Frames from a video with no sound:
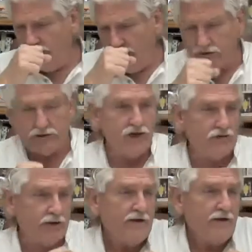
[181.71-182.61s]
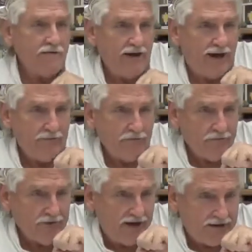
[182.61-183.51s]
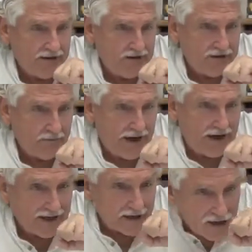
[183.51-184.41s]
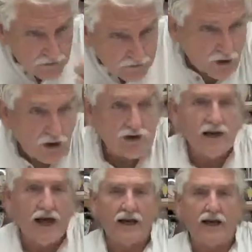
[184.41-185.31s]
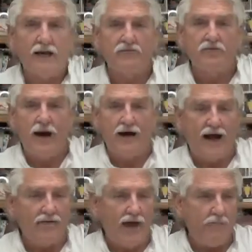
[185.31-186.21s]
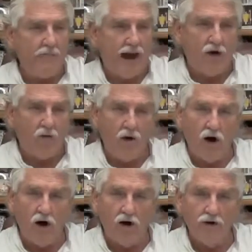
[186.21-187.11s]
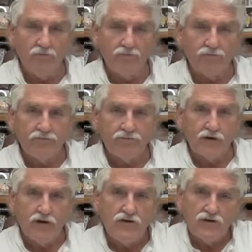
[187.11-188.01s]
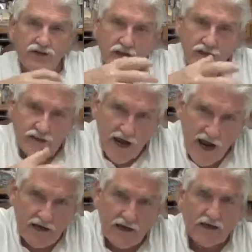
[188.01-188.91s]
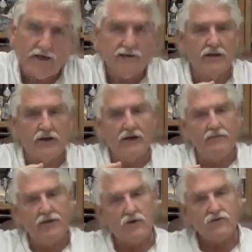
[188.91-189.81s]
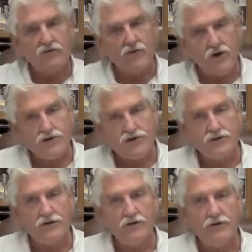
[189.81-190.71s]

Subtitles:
excuse me, that the body can just purge that lymph right out that bowel wall, you see it taking it to the lymph nodes first.